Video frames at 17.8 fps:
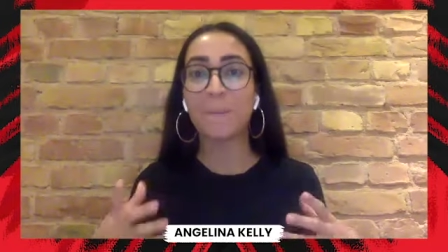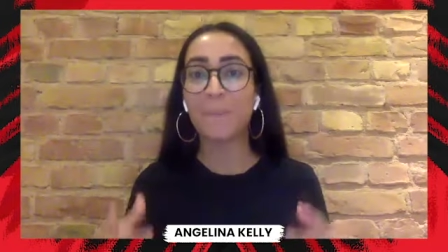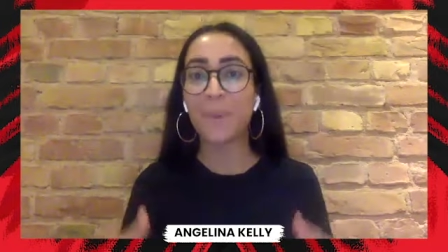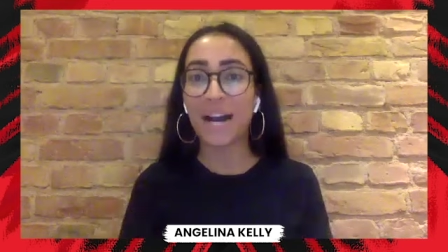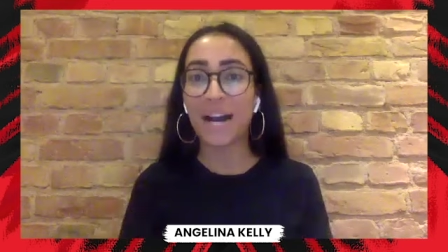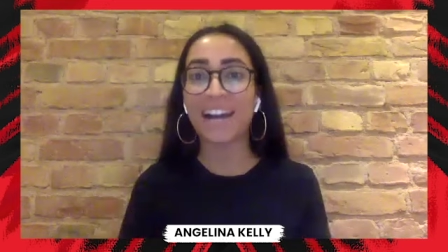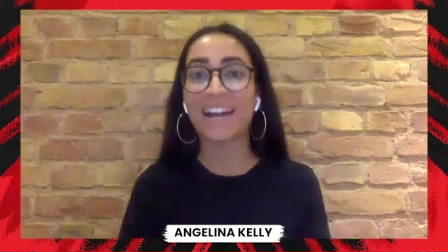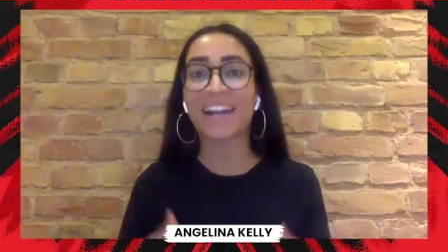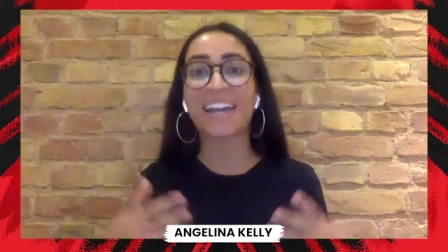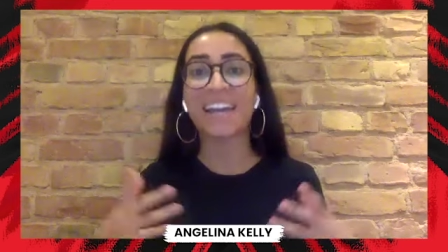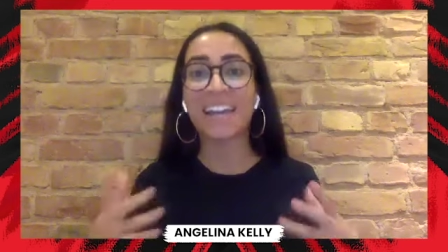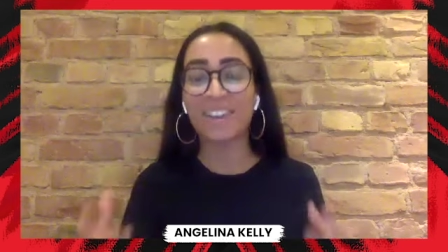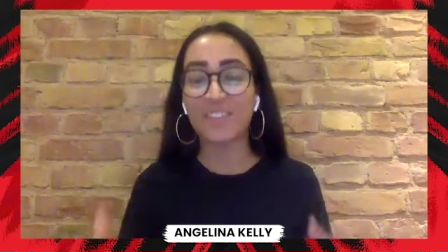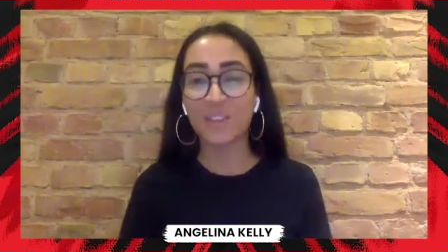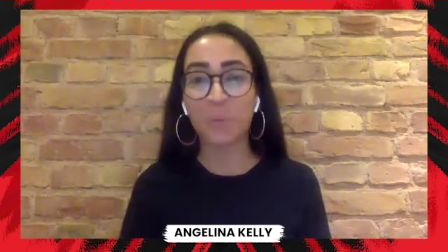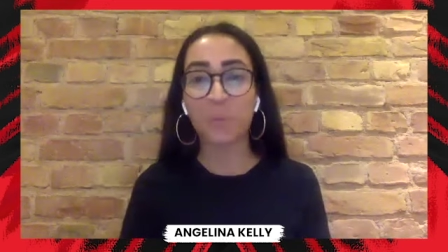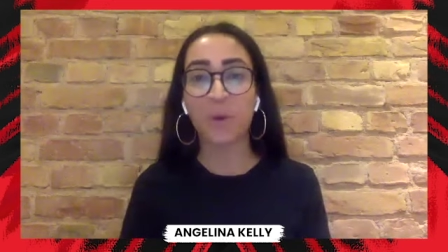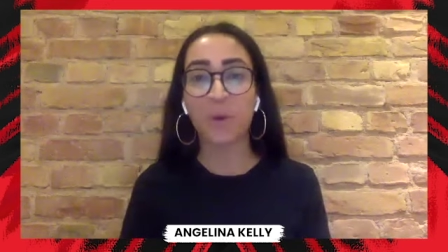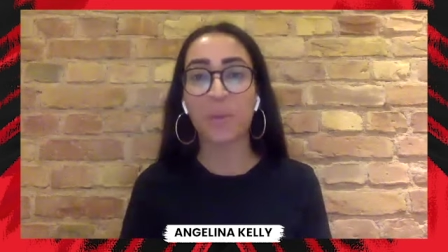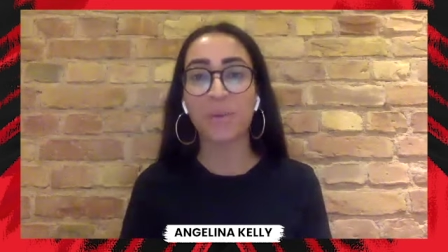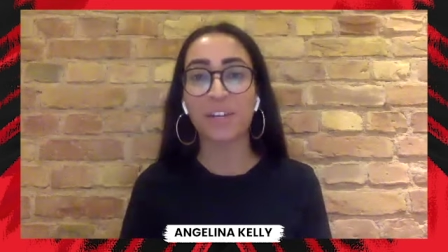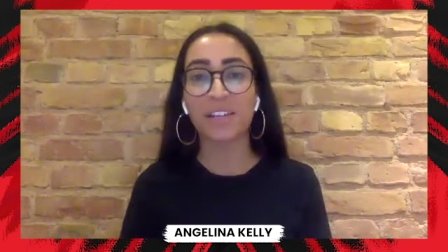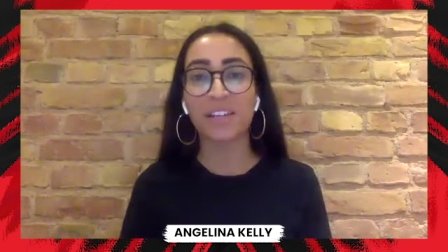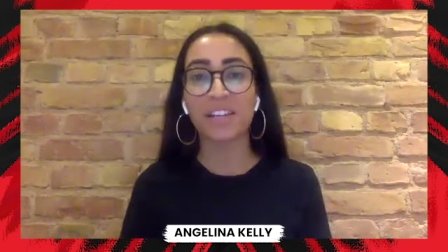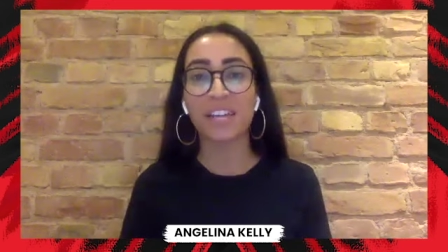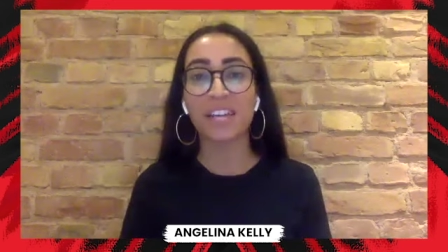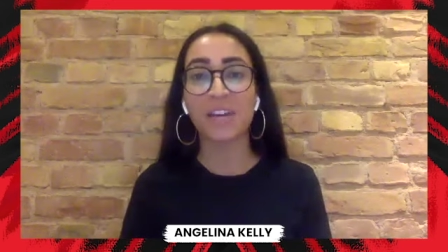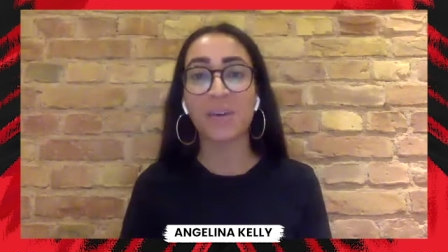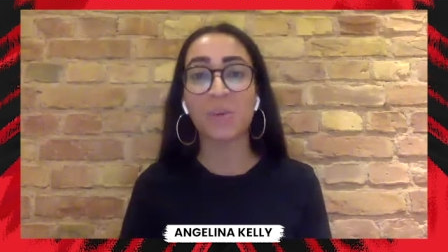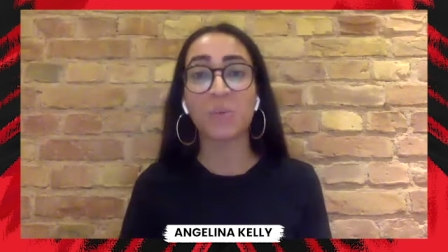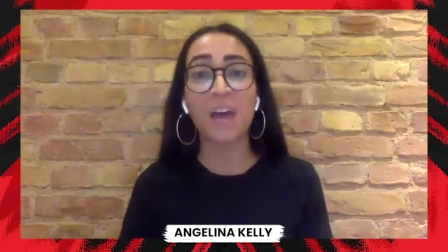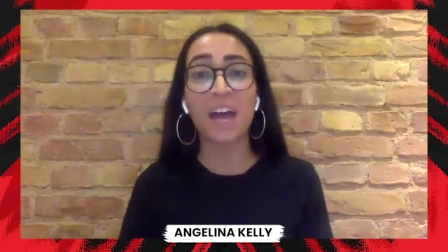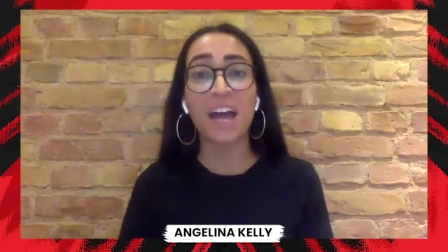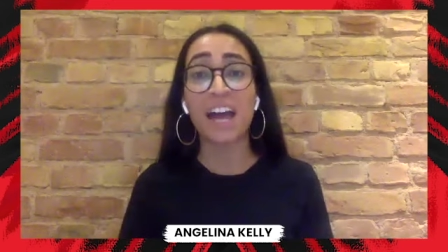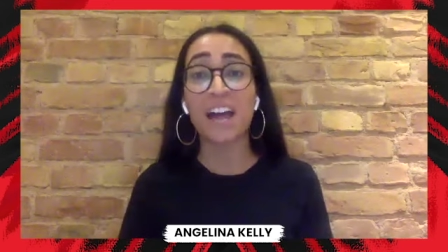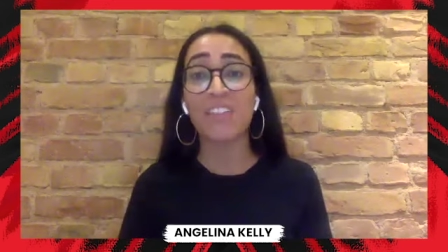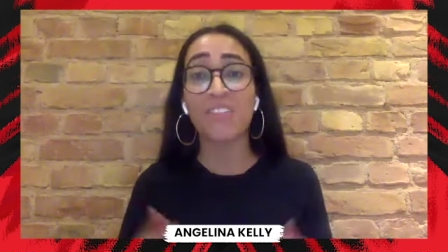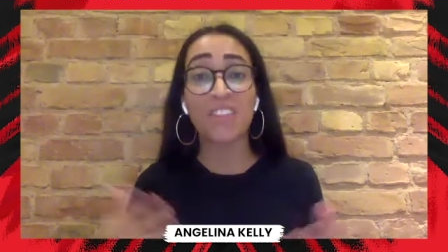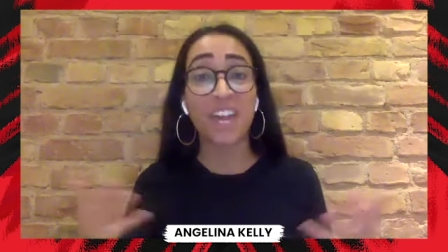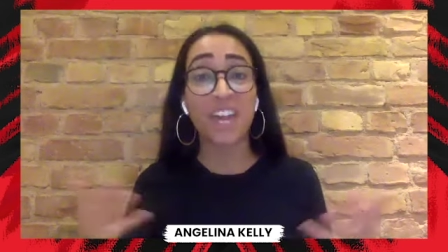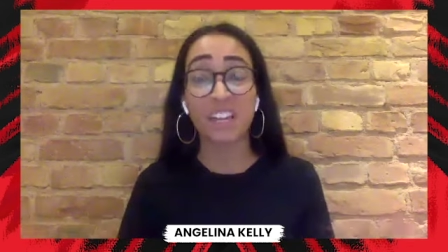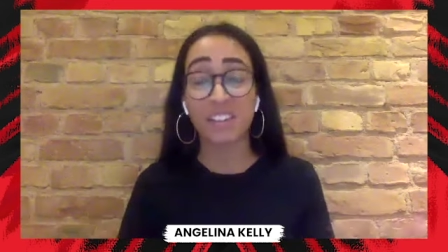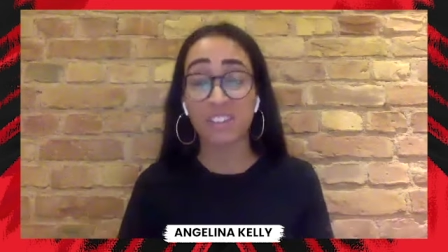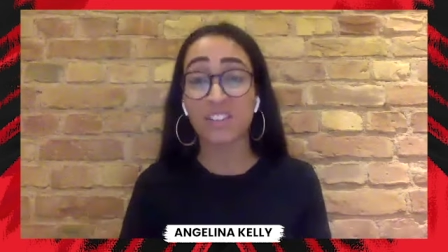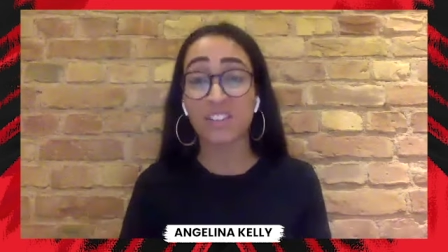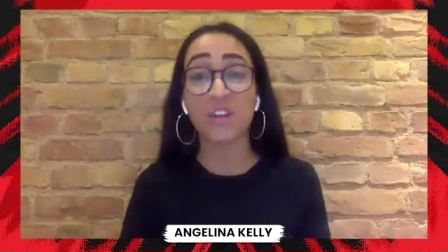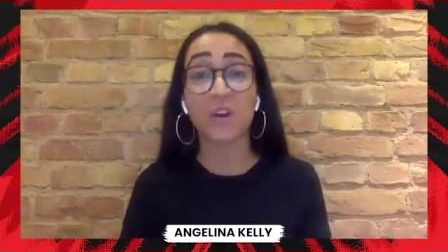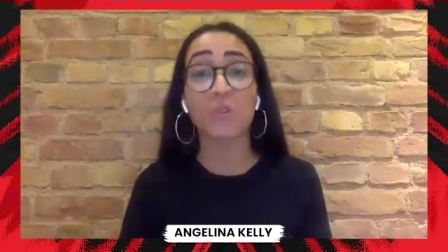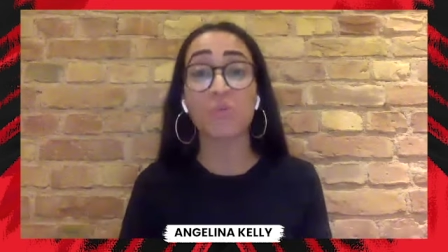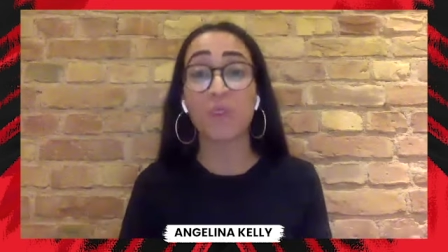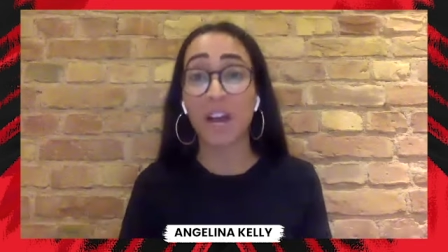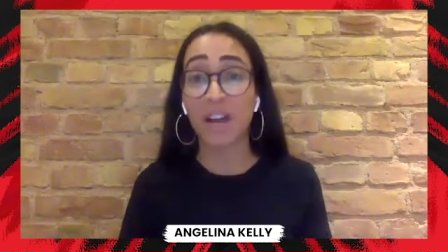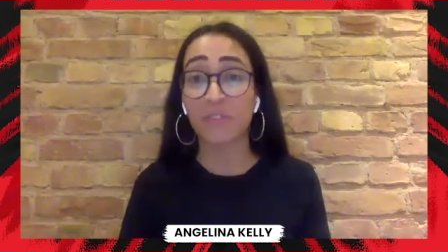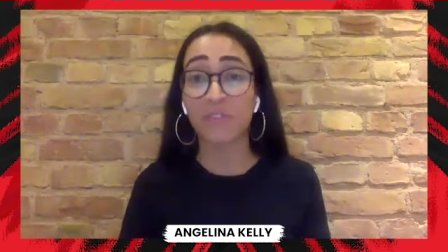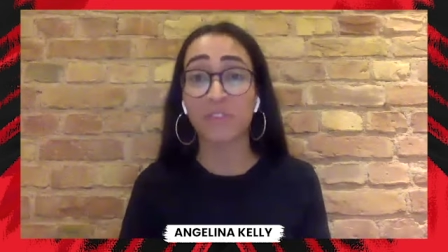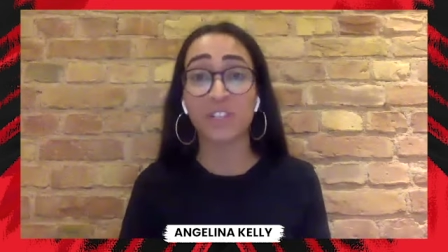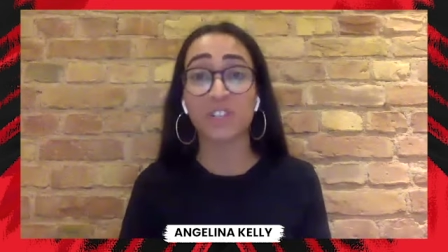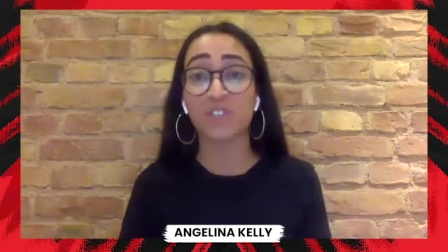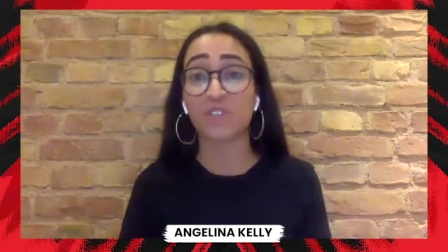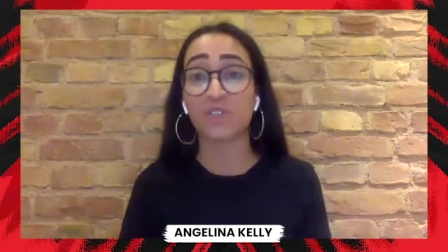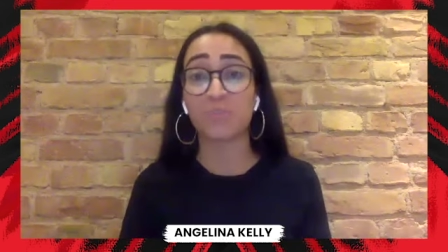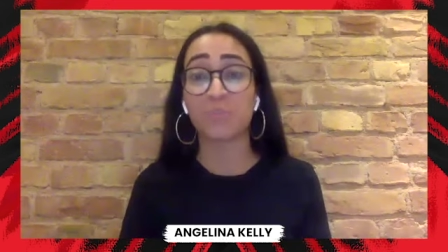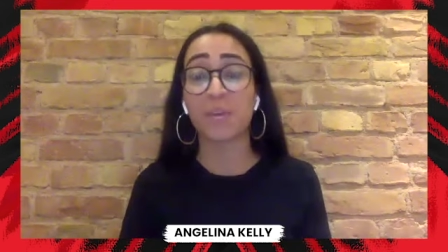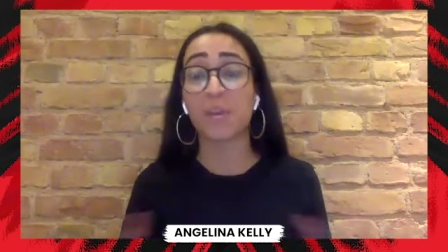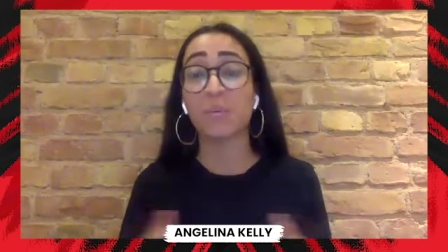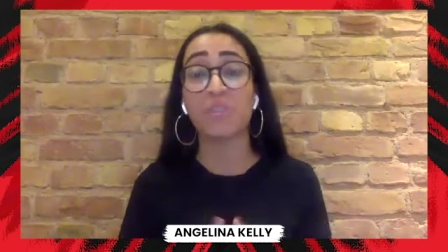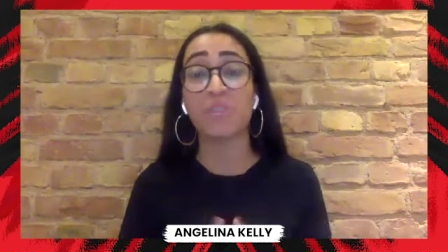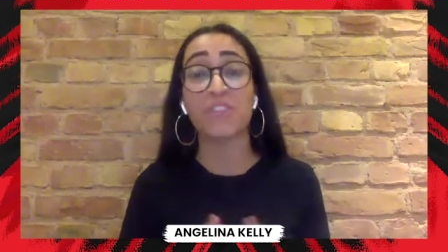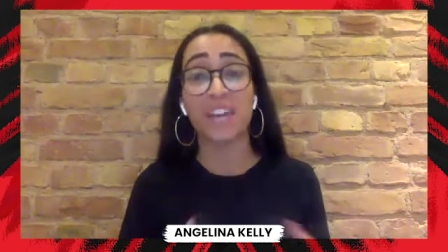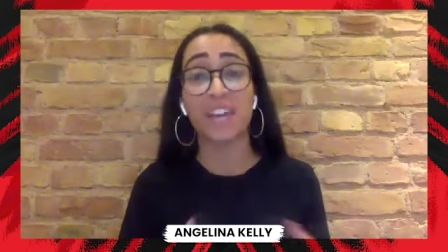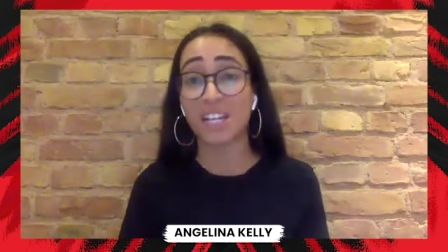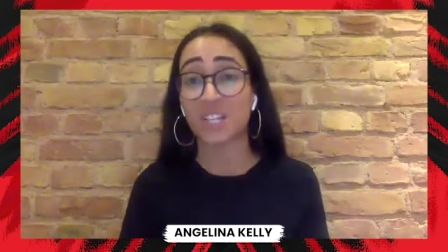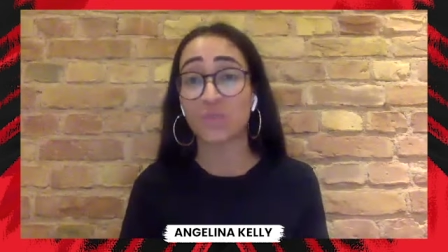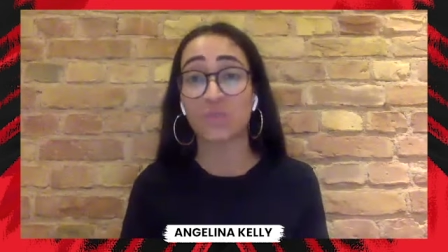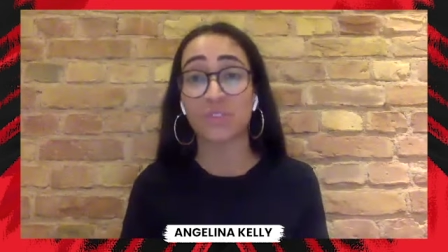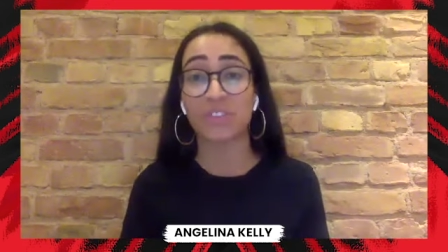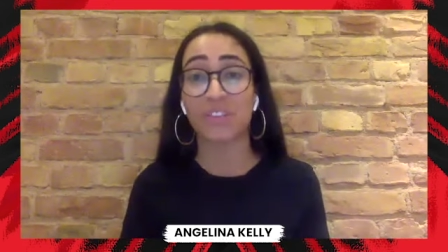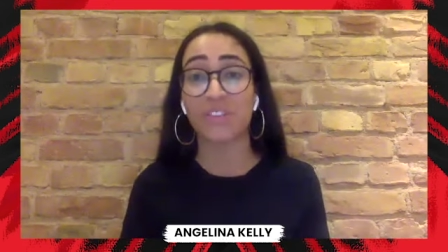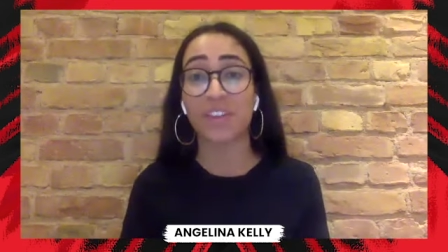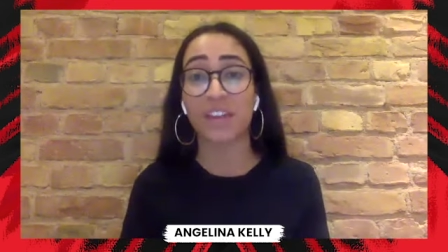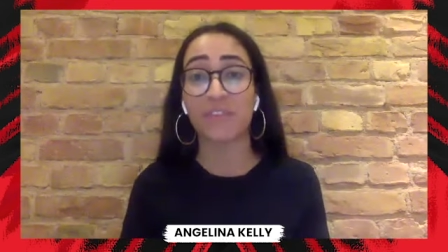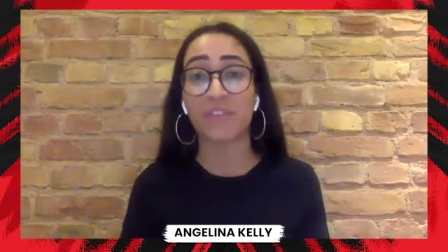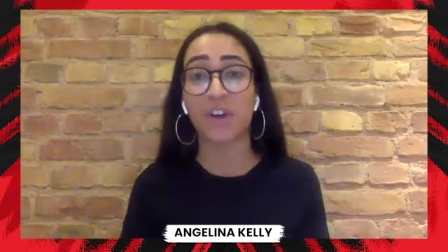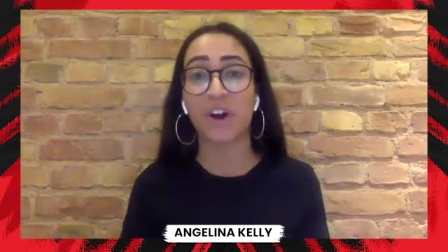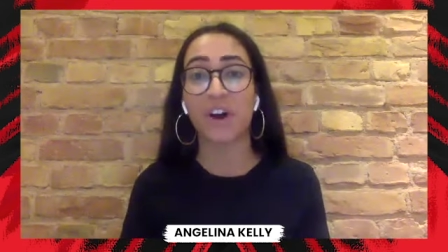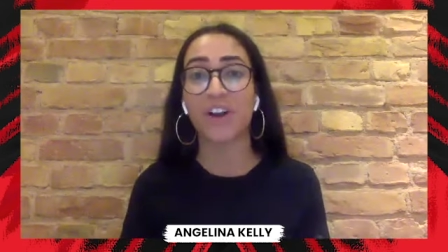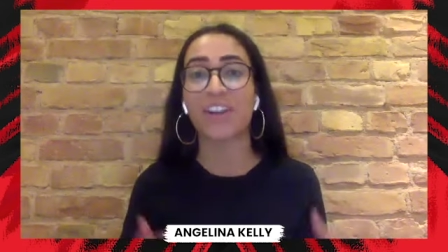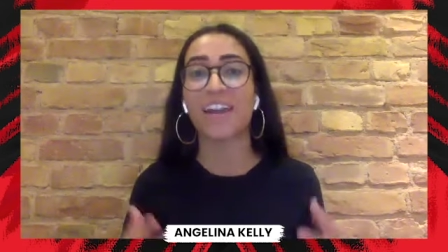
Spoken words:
back in the Premier League where they, you know, rightfully should be with the history that they've got?